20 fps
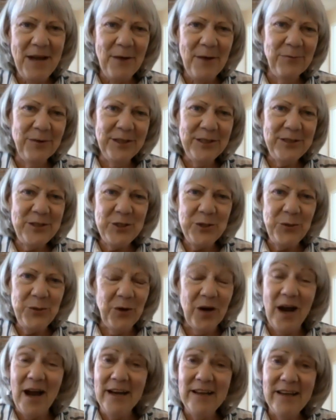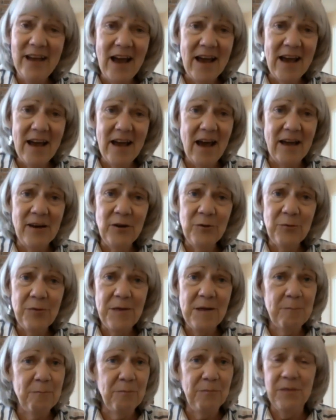really sure. I don't
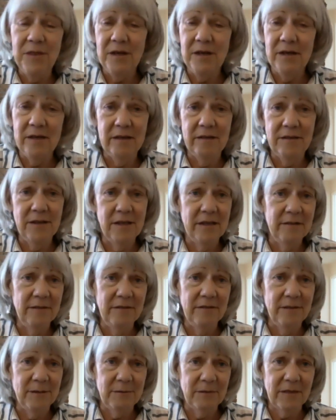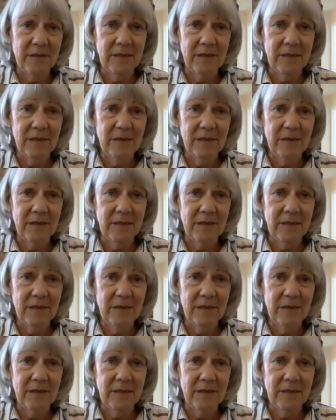think the